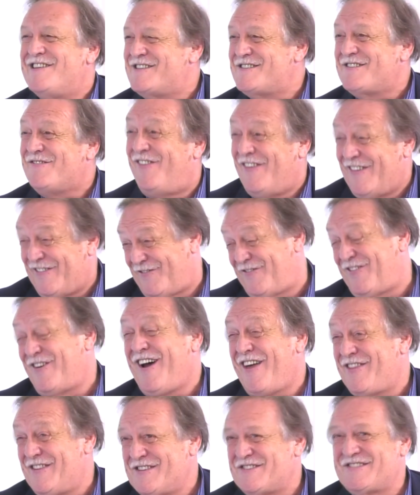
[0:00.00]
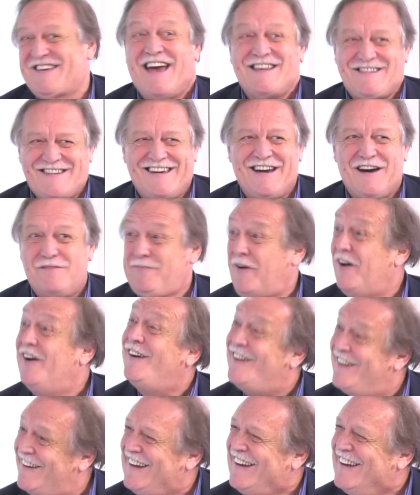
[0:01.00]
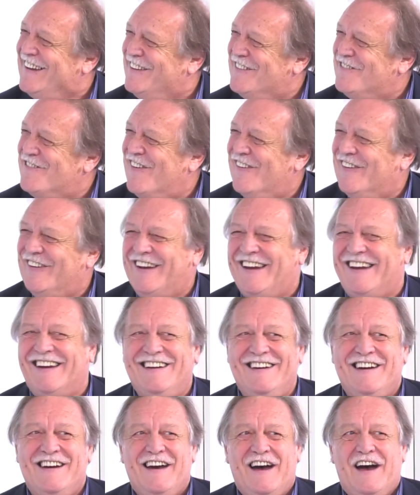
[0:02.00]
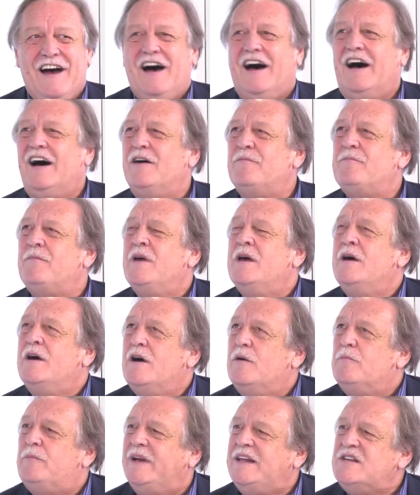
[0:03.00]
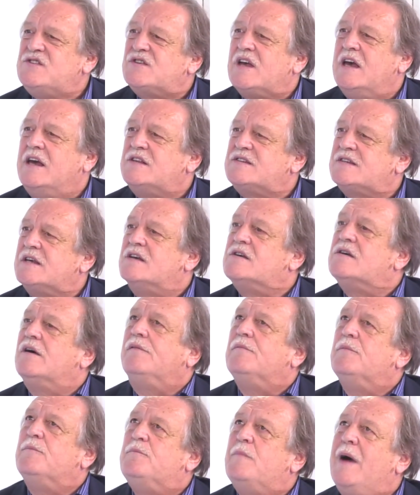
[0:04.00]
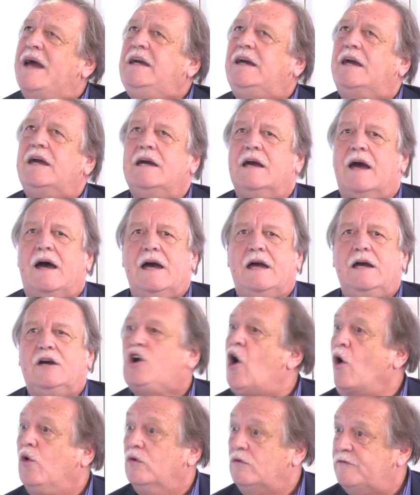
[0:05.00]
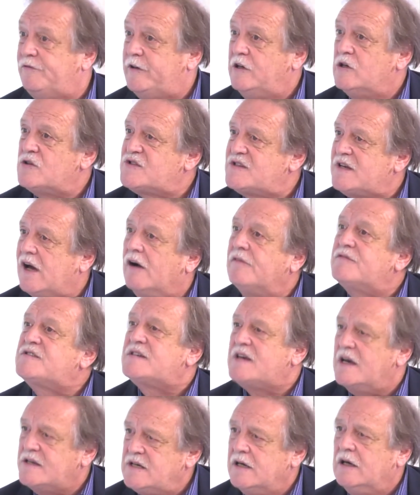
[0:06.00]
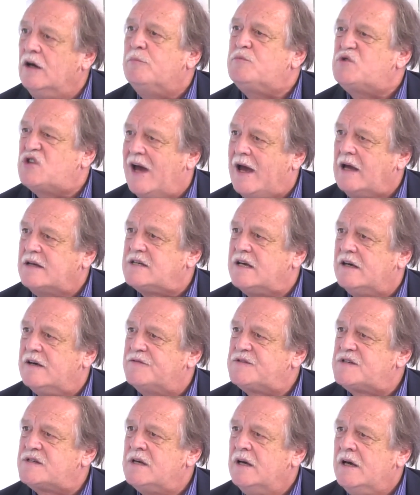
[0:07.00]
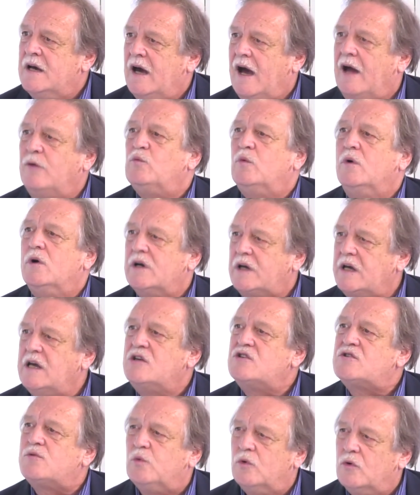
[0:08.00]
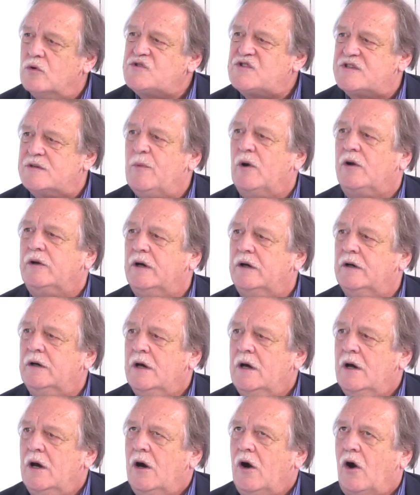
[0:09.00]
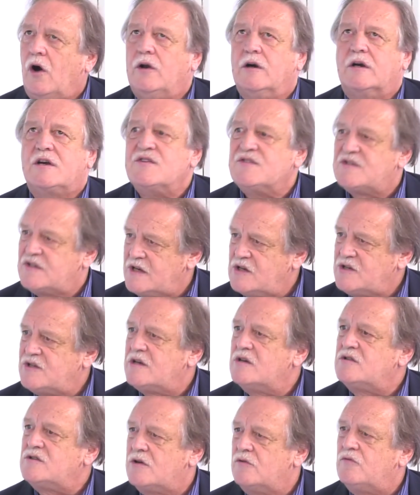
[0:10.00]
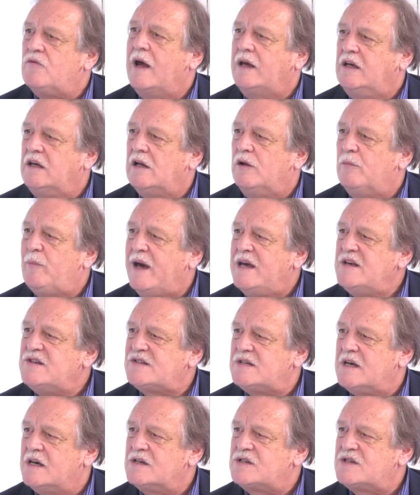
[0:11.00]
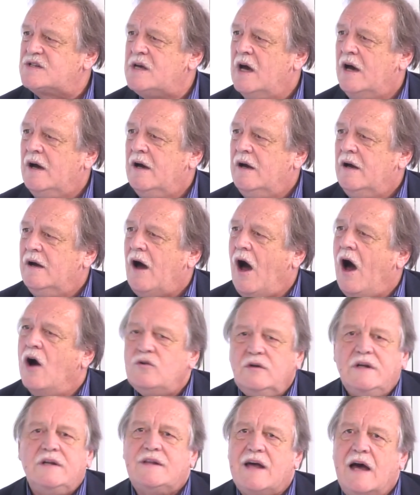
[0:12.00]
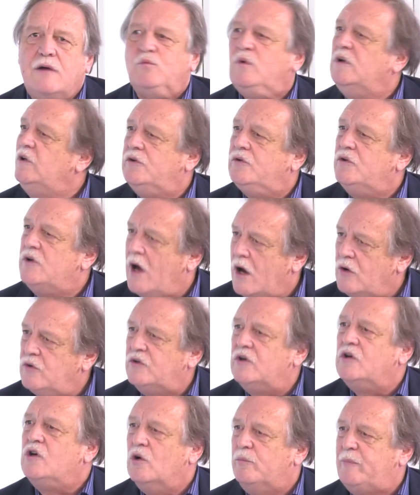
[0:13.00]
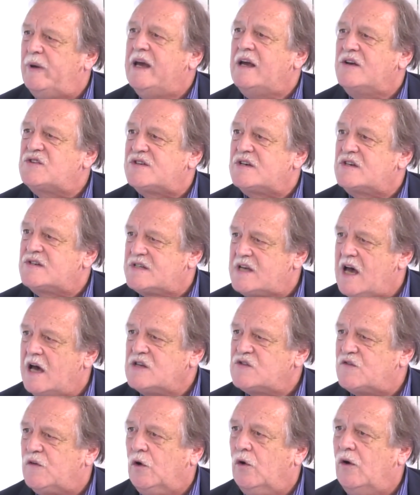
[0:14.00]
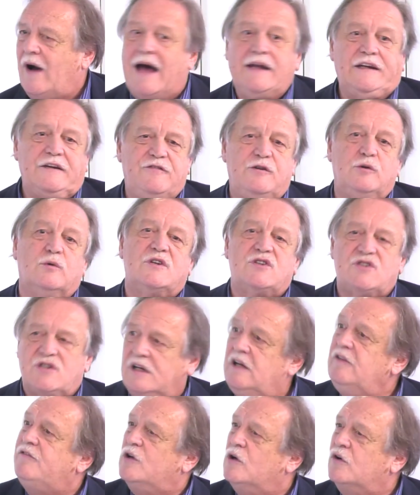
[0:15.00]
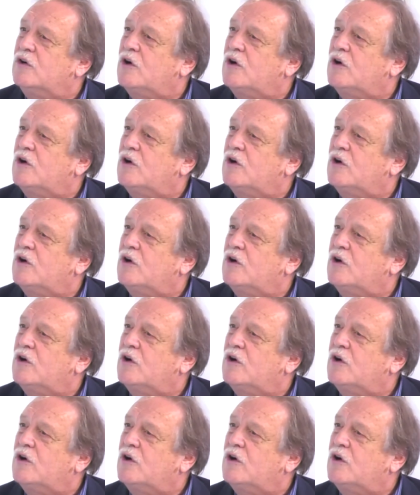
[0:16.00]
For others, getting up early in the morning. But it's making a goal for yourself, setting objectives and working towards them on a consistent and regular basis. Only then will you know that you're being successful, and if you achieve your